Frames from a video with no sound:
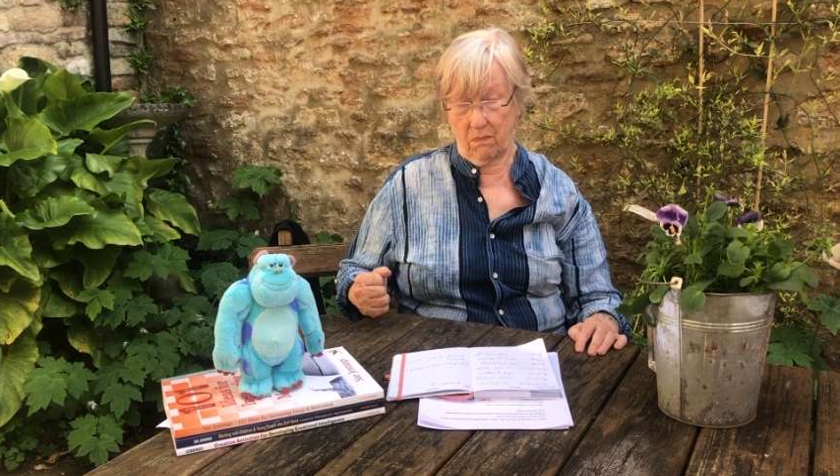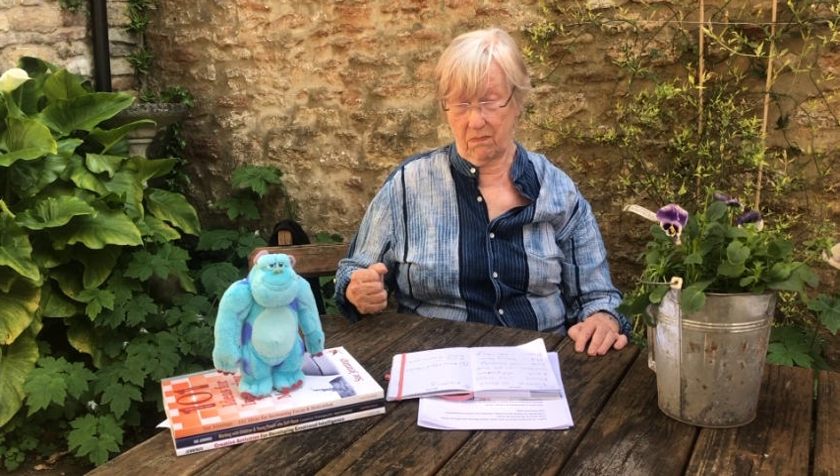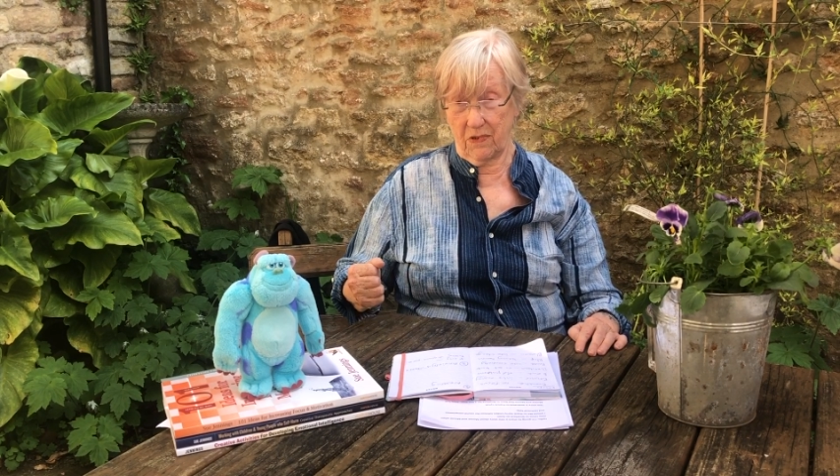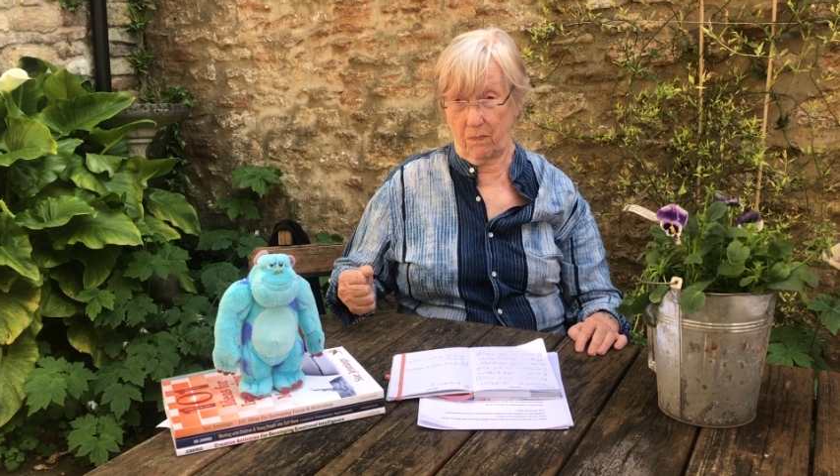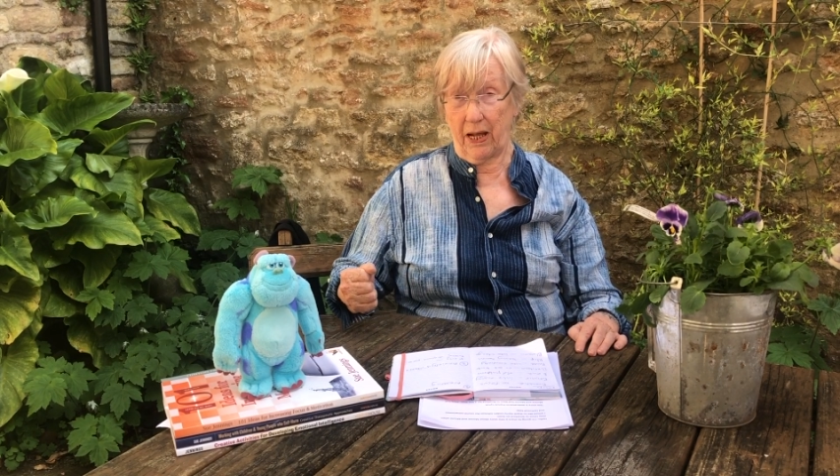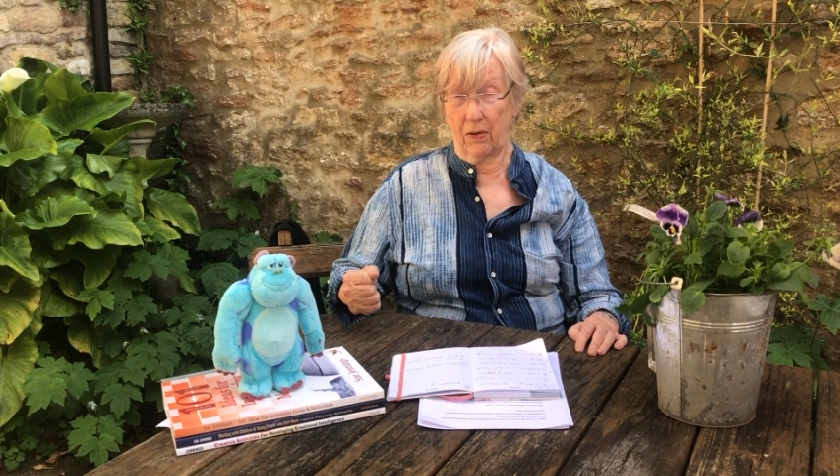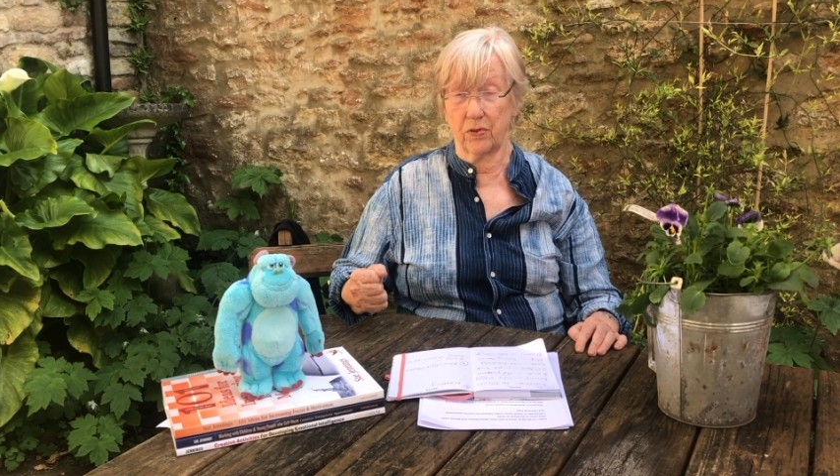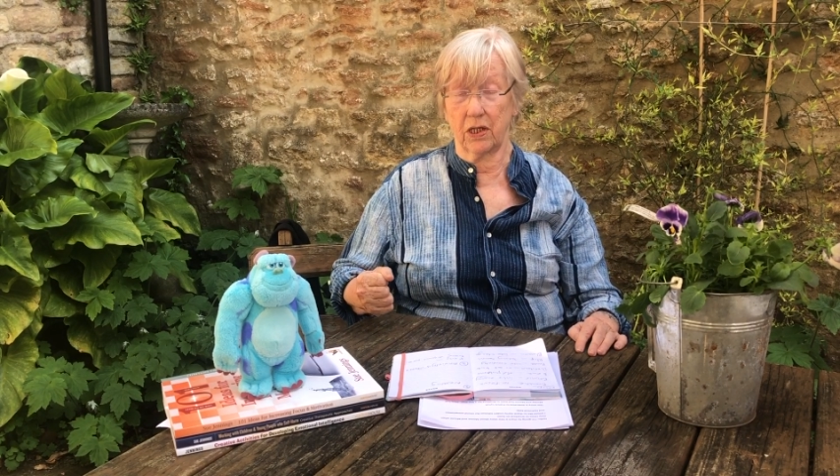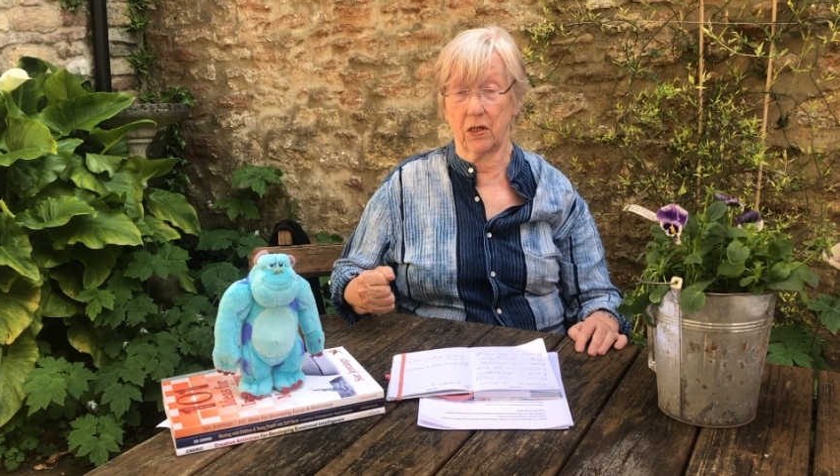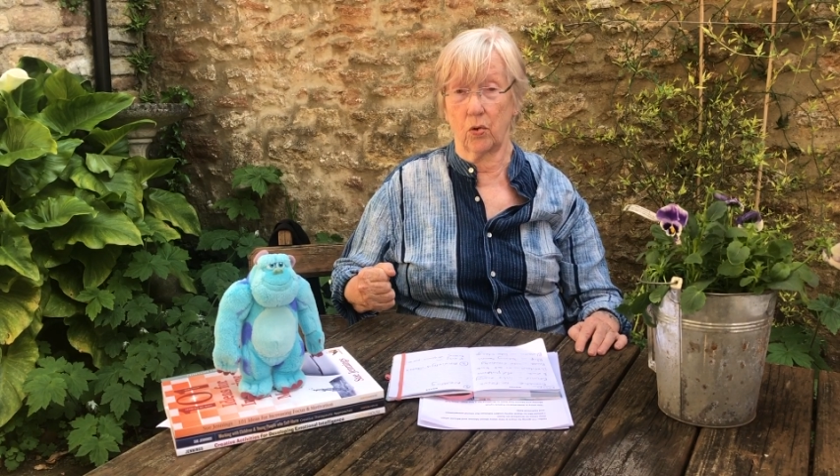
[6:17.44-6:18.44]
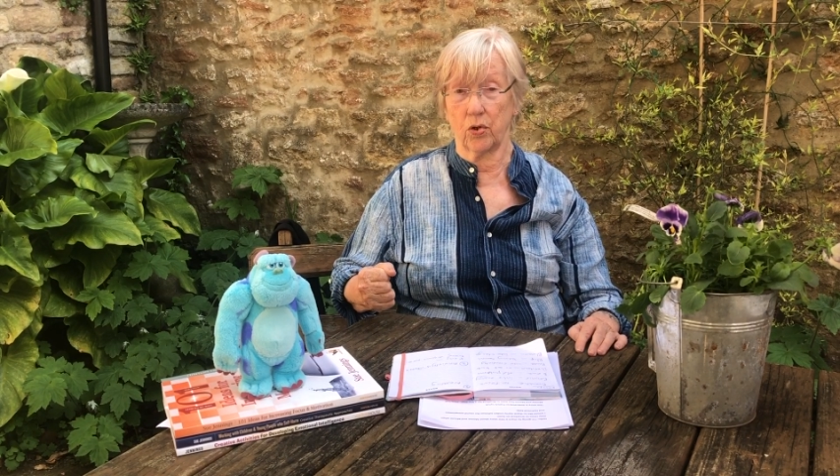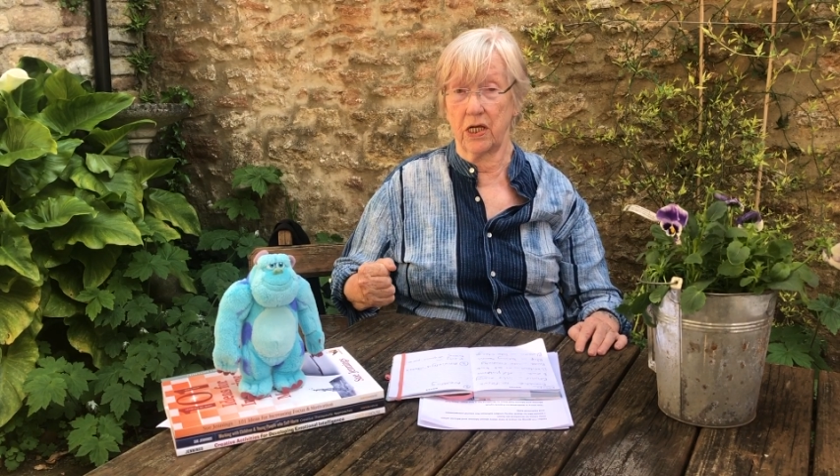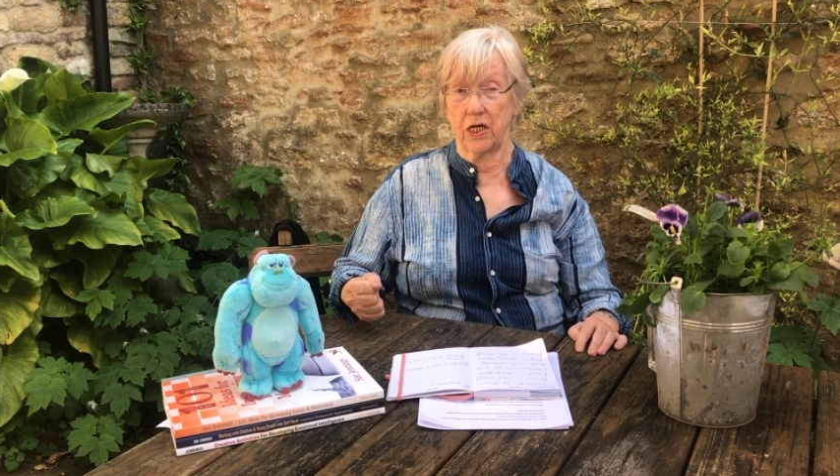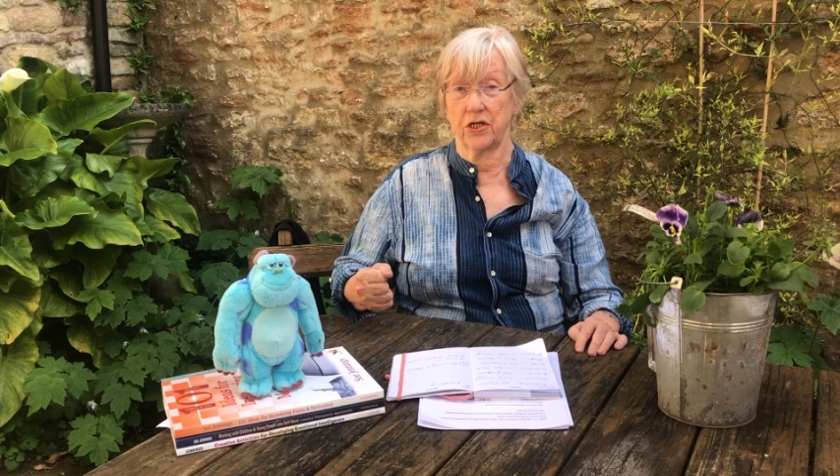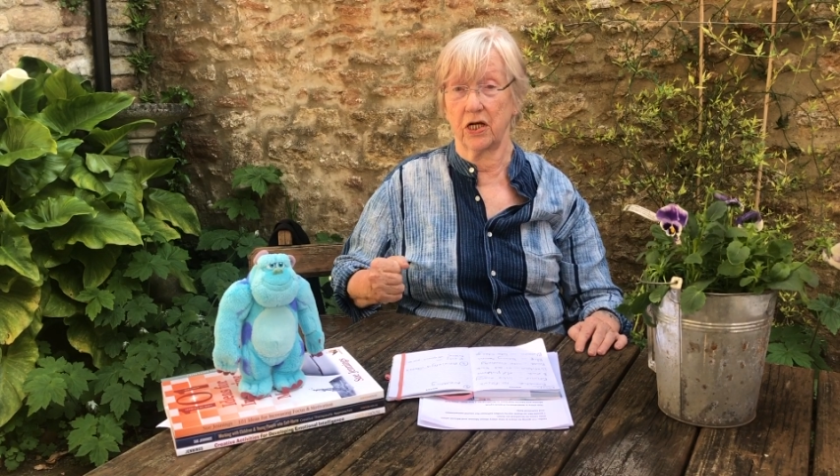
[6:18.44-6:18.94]
The pounding or the
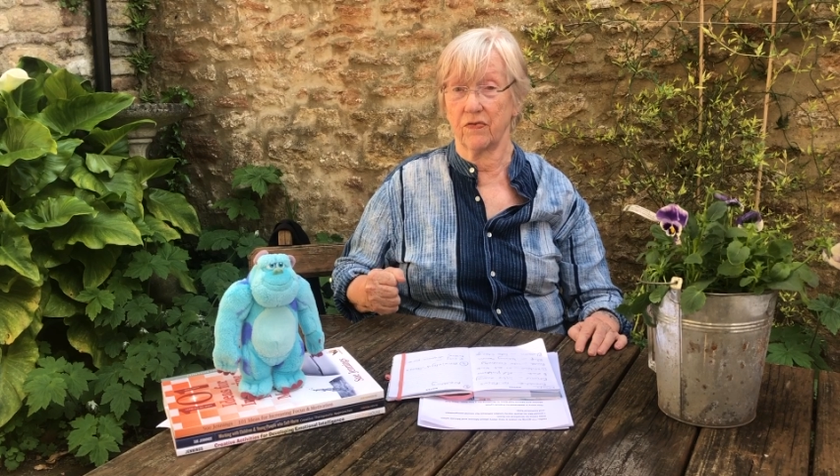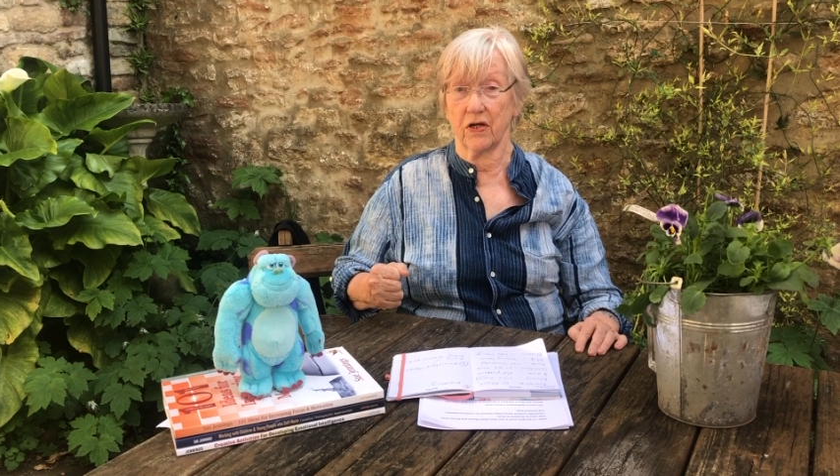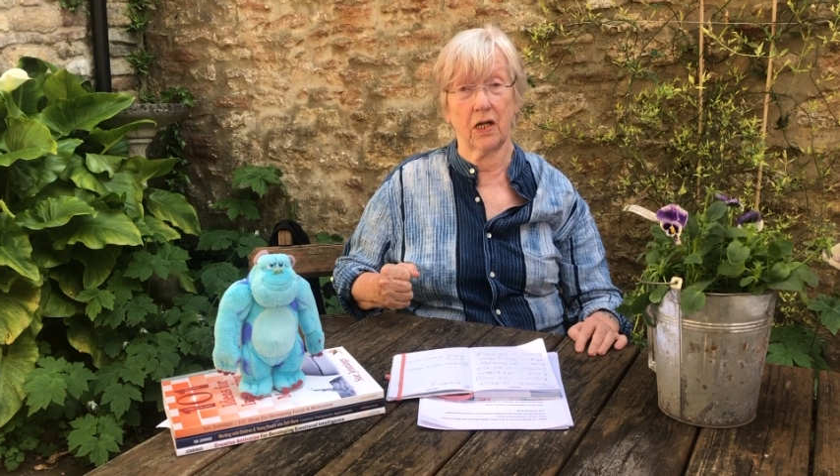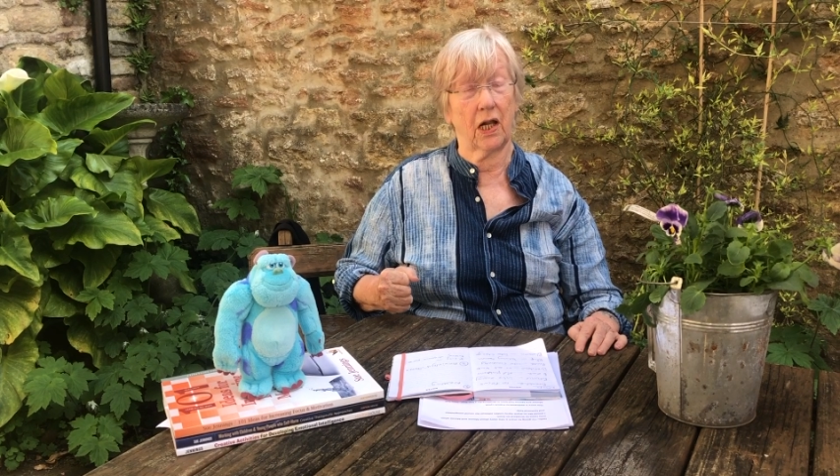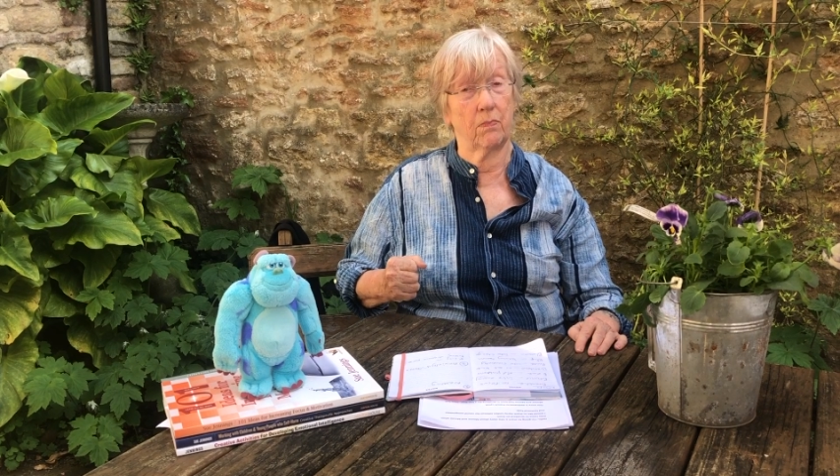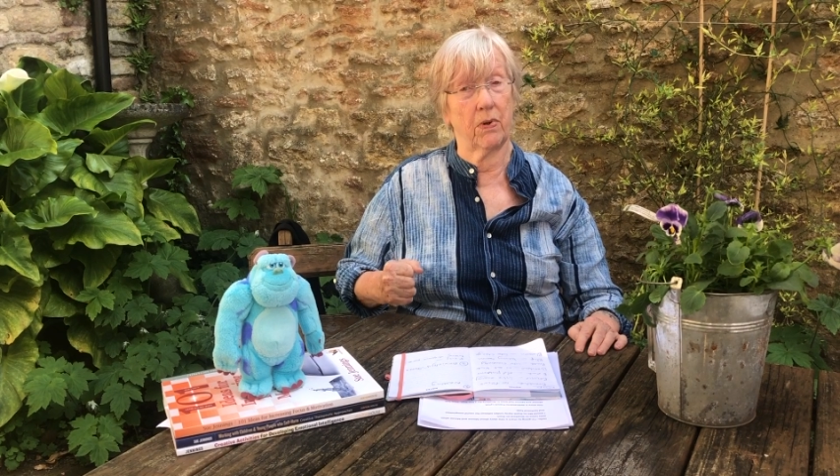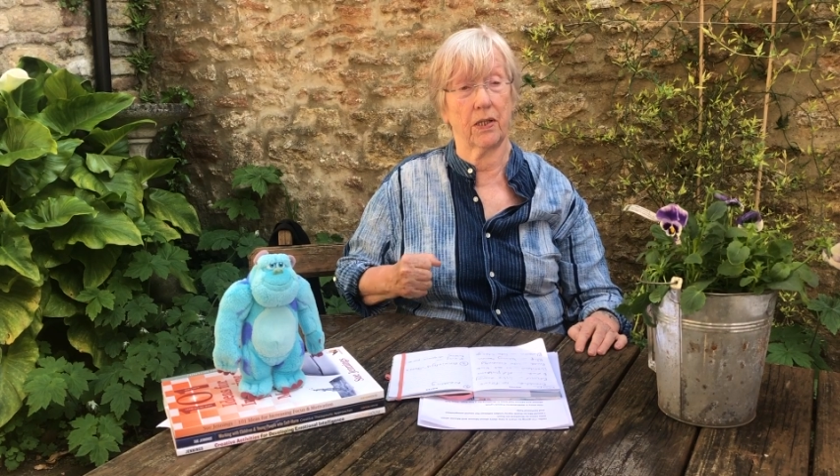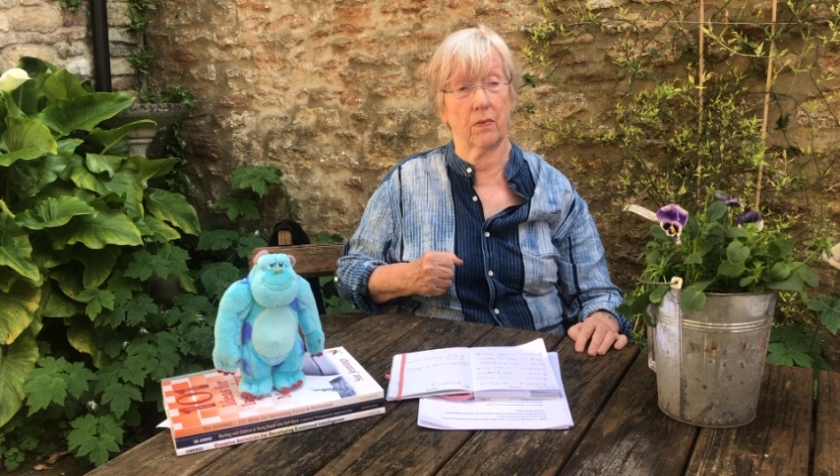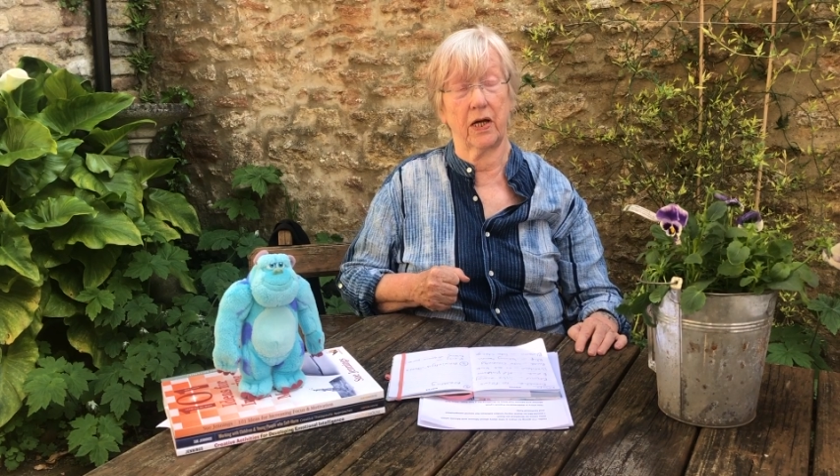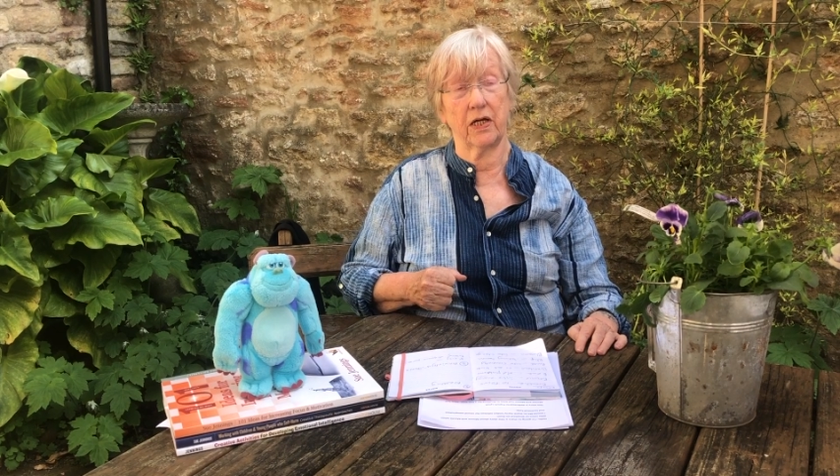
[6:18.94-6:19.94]
hitting of the clay, by the way,